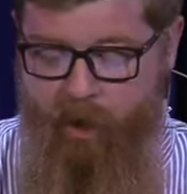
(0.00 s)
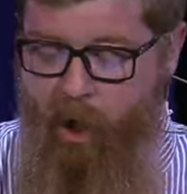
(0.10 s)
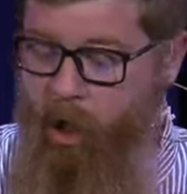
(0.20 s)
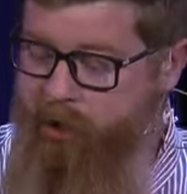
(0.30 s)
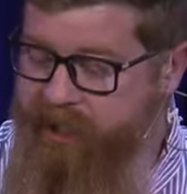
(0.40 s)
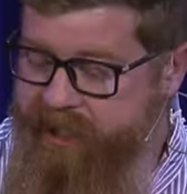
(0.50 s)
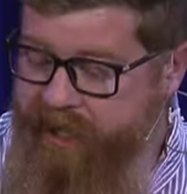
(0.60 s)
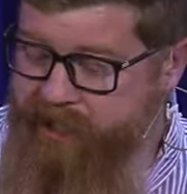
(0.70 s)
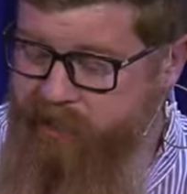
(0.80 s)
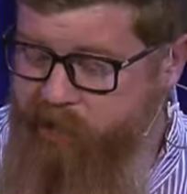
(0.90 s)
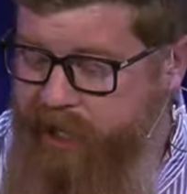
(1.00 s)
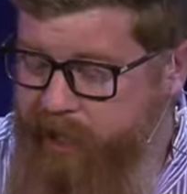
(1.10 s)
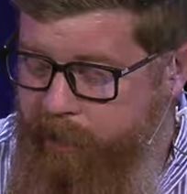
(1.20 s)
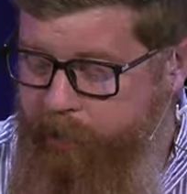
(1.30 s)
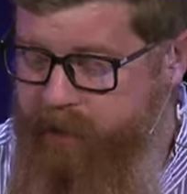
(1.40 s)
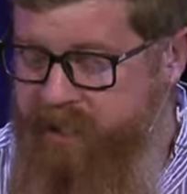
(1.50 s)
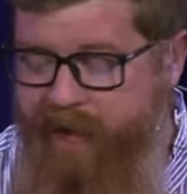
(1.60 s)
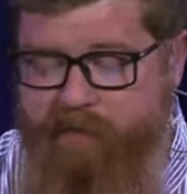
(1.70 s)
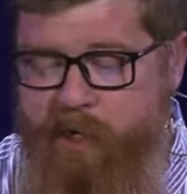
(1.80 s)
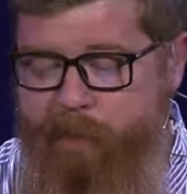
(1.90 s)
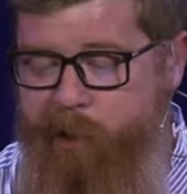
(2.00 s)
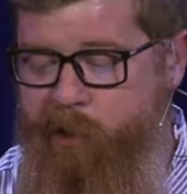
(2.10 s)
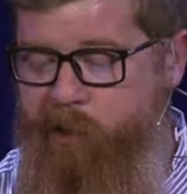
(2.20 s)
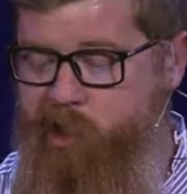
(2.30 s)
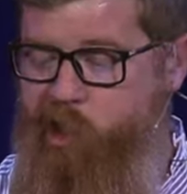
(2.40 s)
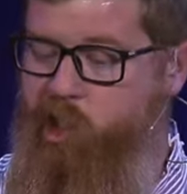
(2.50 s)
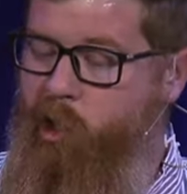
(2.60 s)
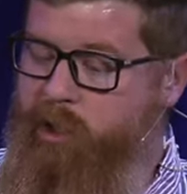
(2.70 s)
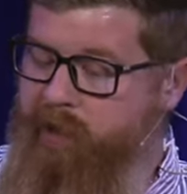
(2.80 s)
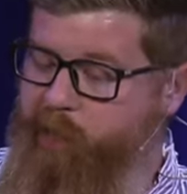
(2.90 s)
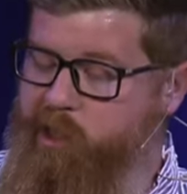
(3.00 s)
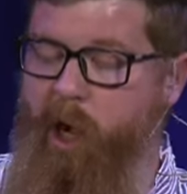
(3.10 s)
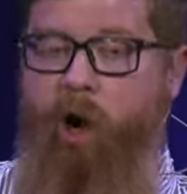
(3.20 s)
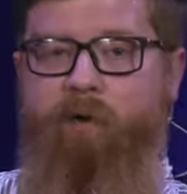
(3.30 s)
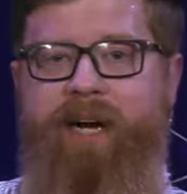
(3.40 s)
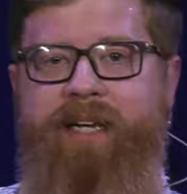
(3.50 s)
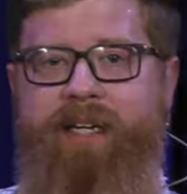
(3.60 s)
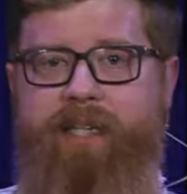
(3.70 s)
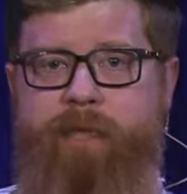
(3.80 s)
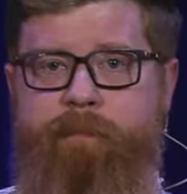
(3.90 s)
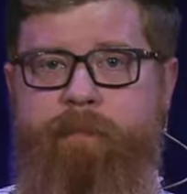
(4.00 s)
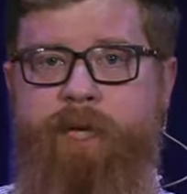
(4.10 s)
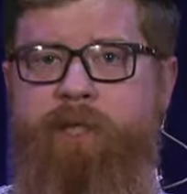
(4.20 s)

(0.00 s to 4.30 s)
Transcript: All the descendants of Jacob were 70 persons. Joseph was already in Egypt.